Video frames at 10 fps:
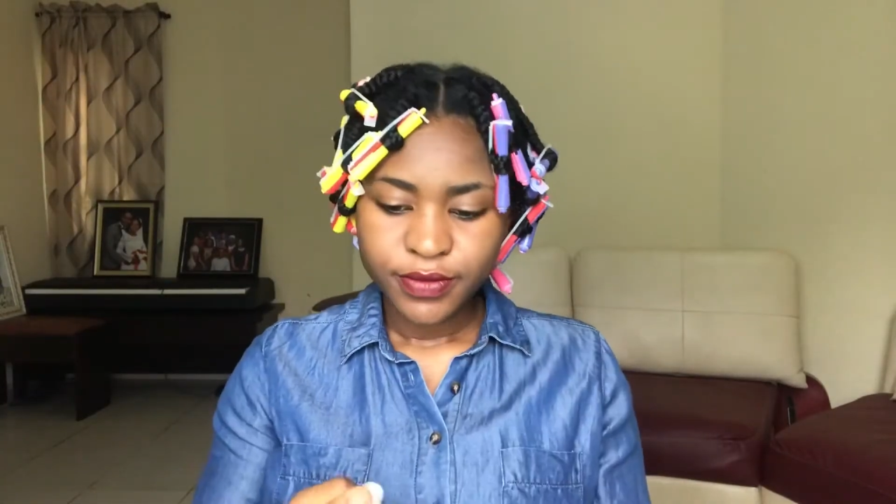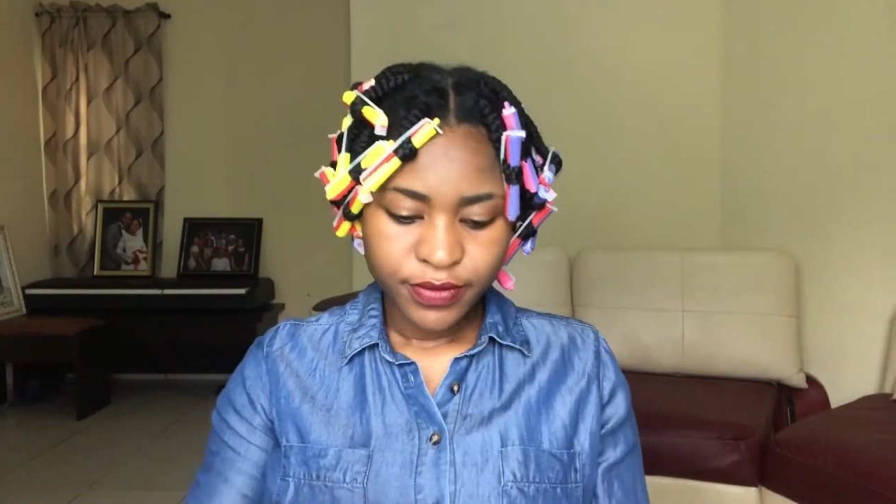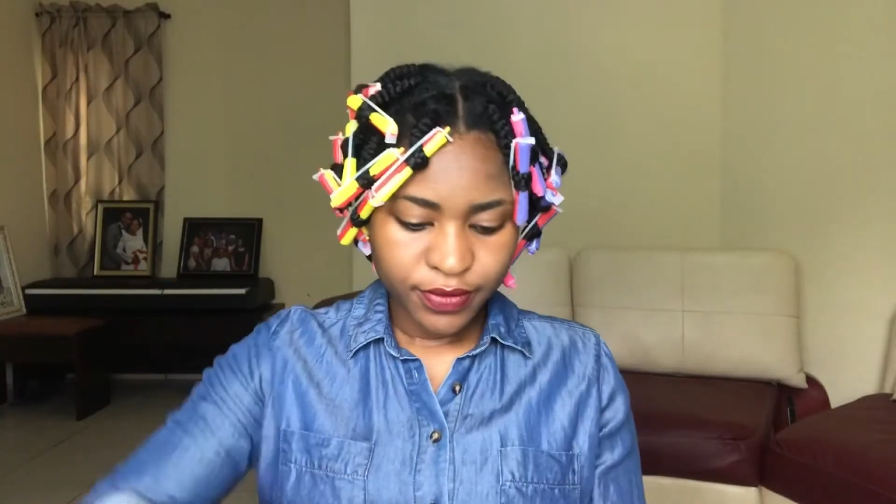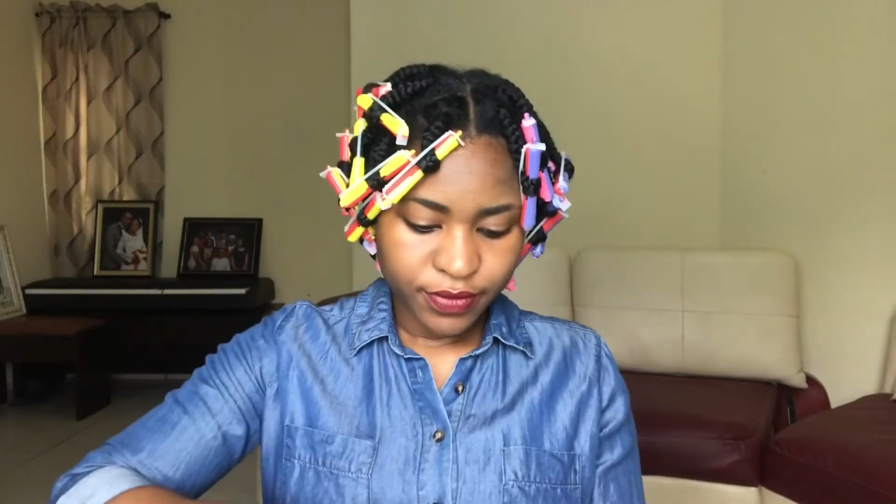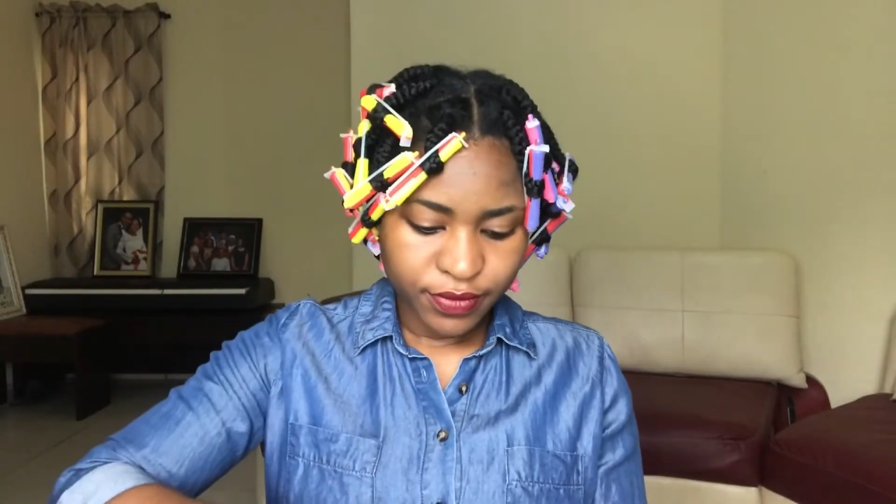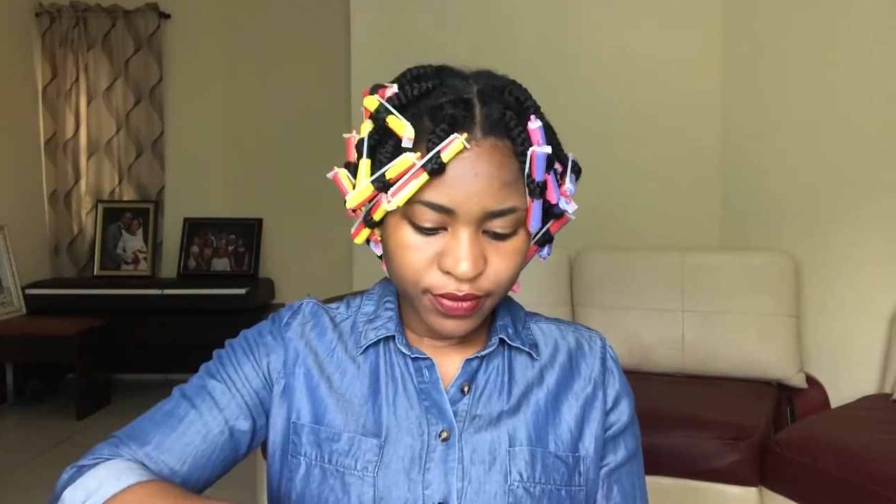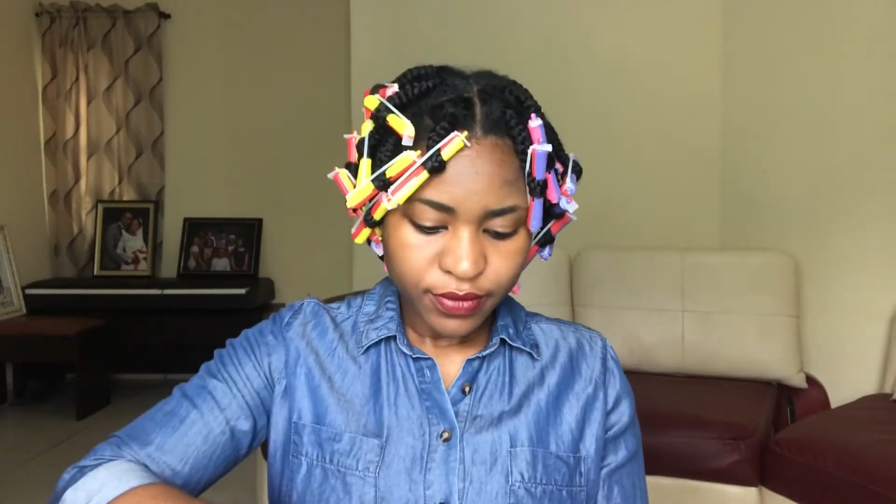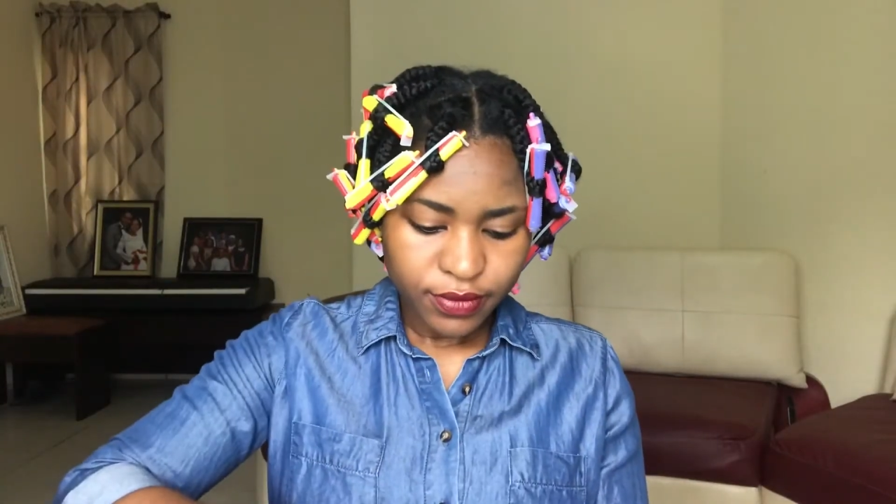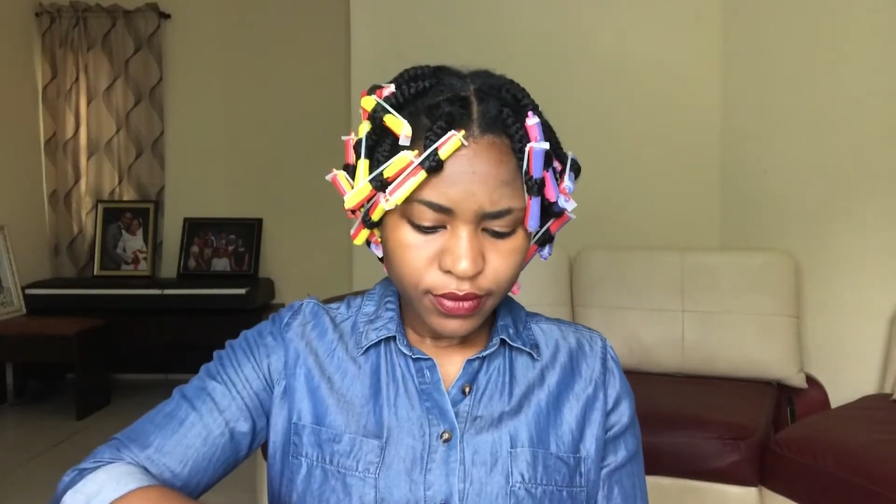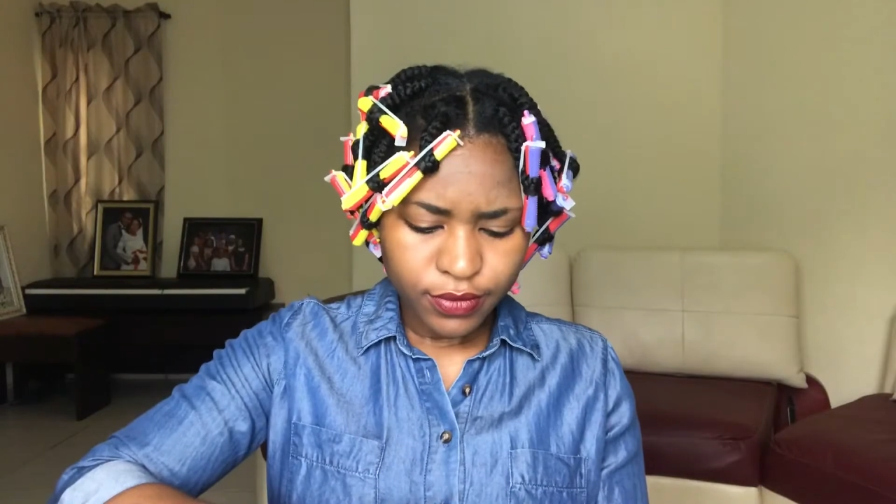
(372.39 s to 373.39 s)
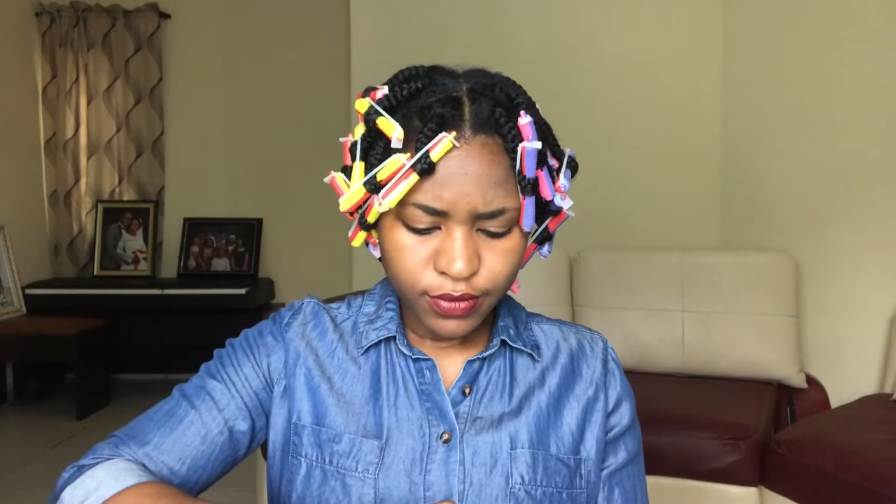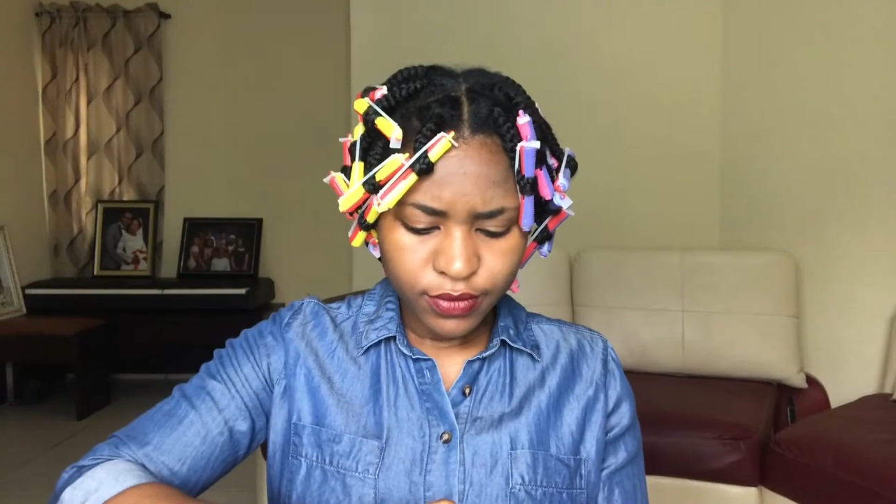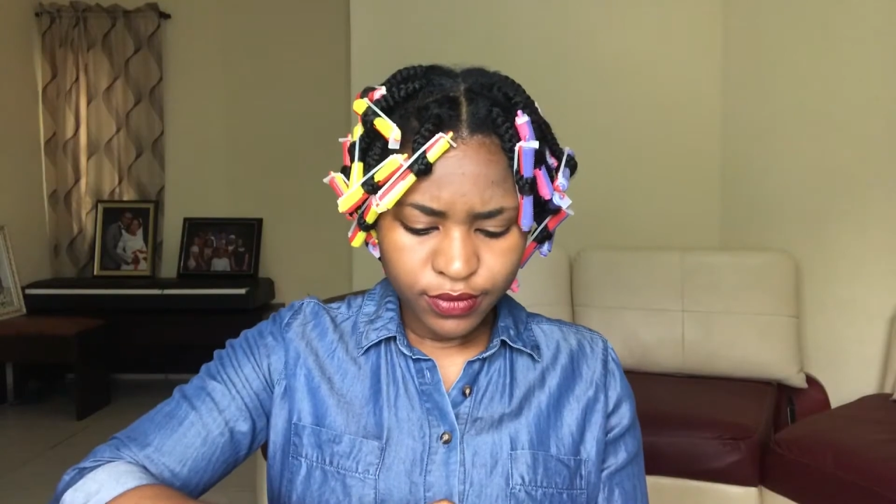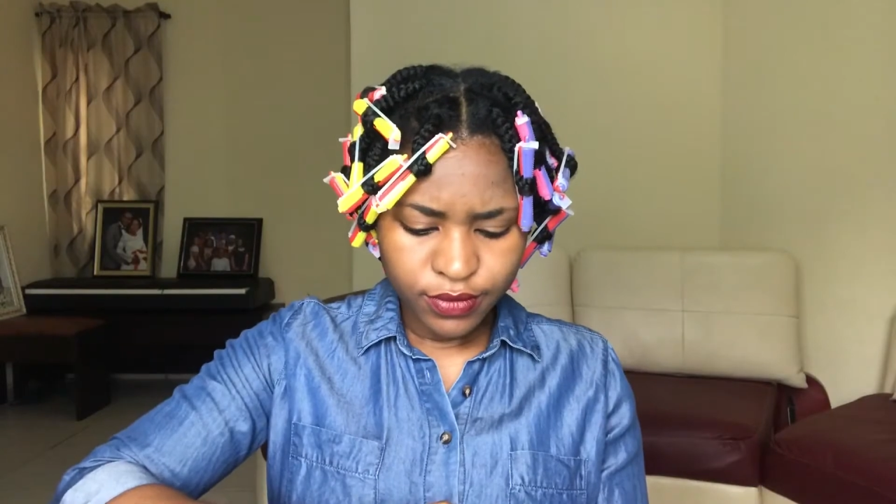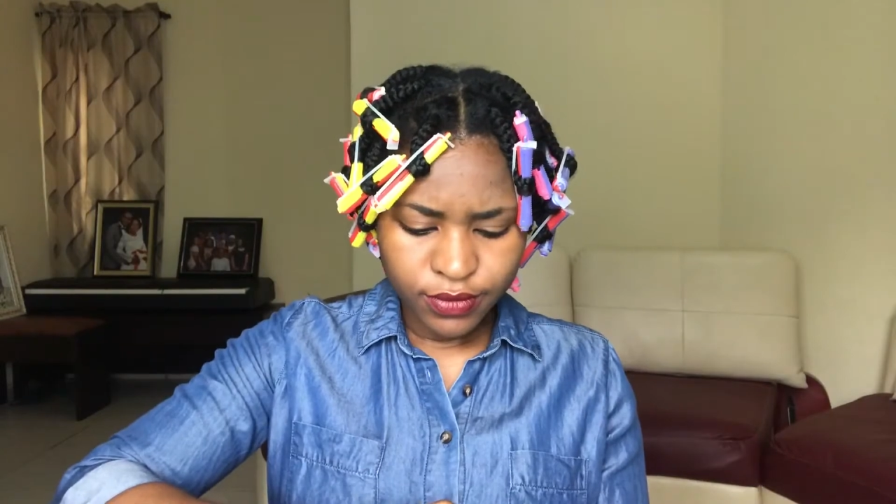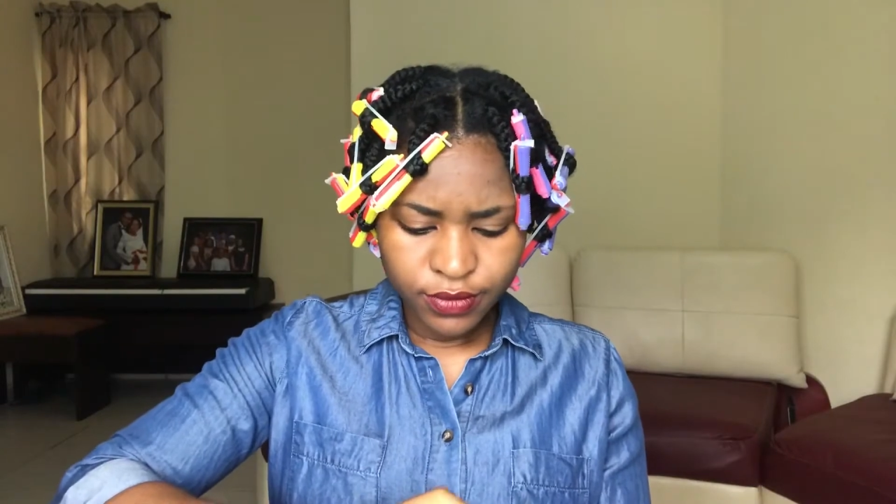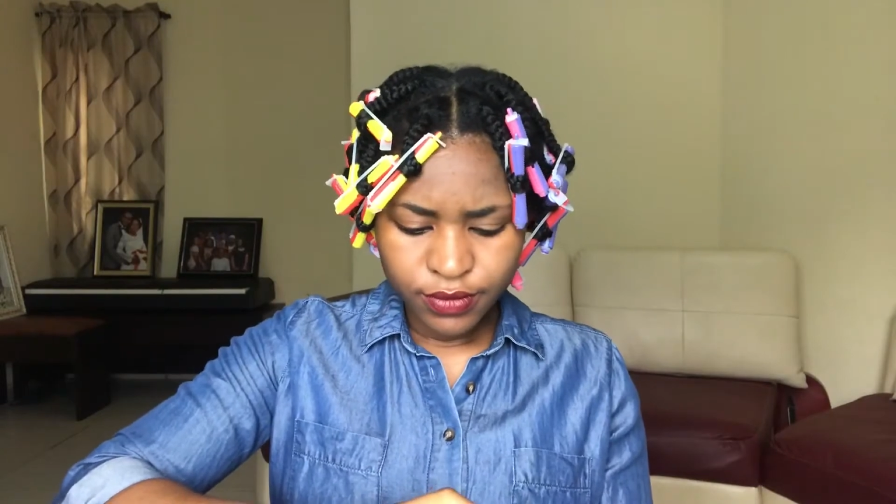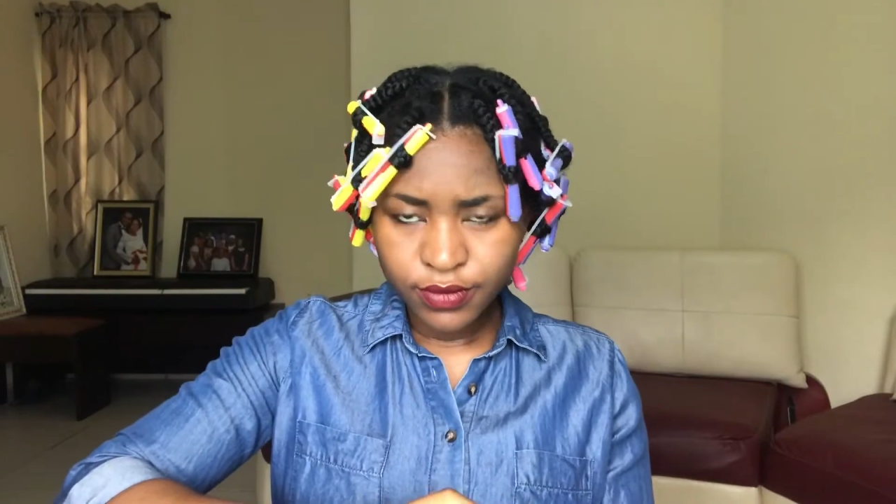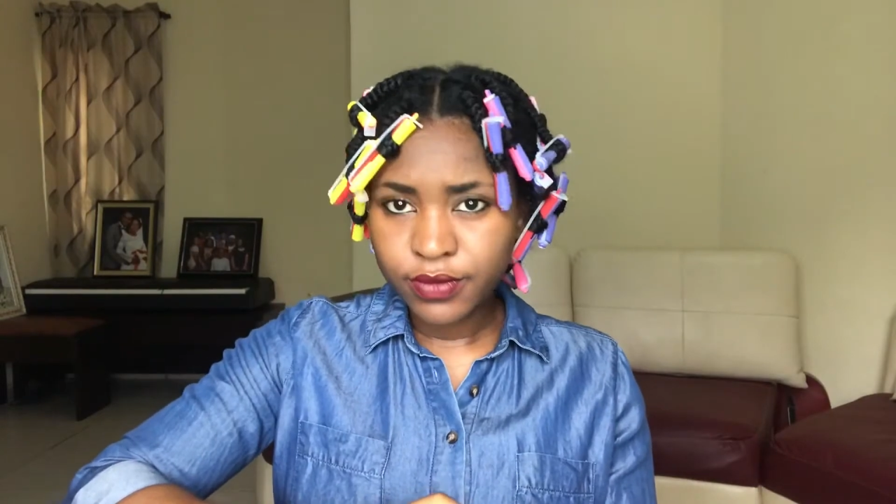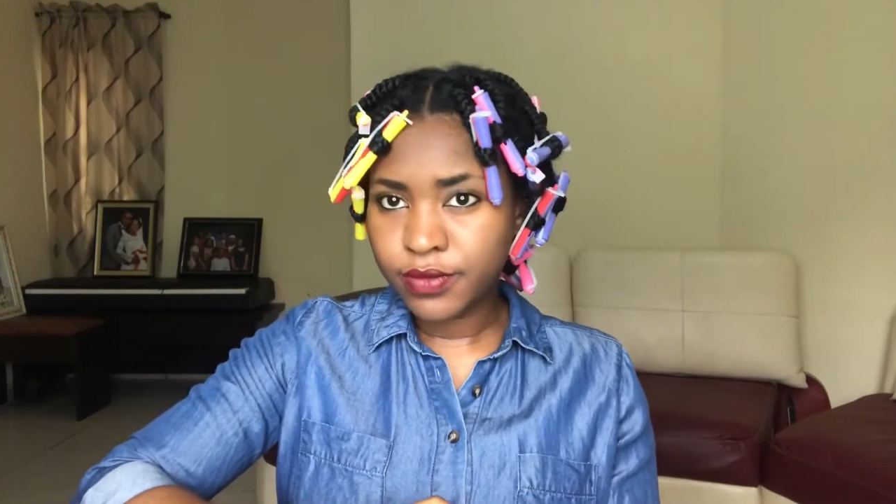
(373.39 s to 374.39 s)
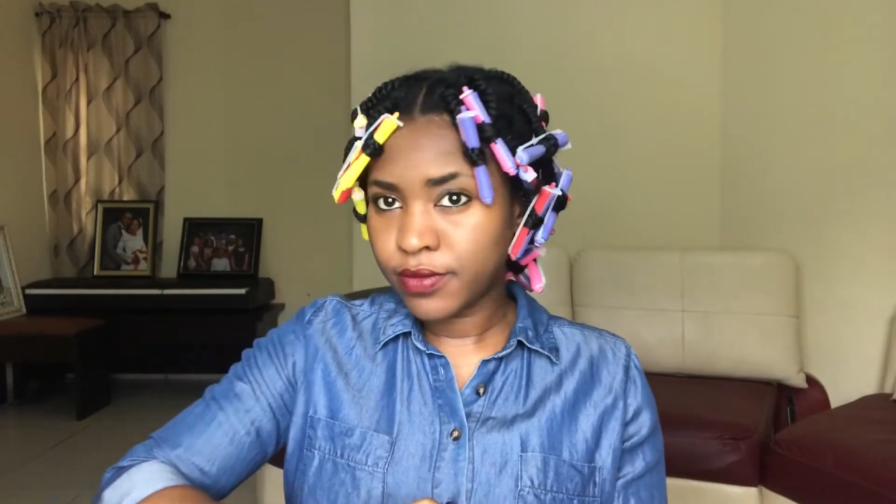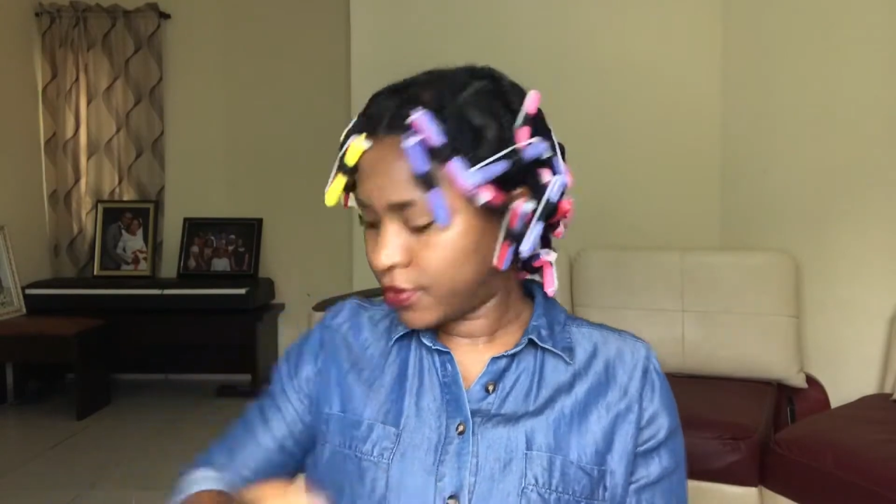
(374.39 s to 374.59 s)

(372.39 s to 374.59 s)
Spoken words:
my braids.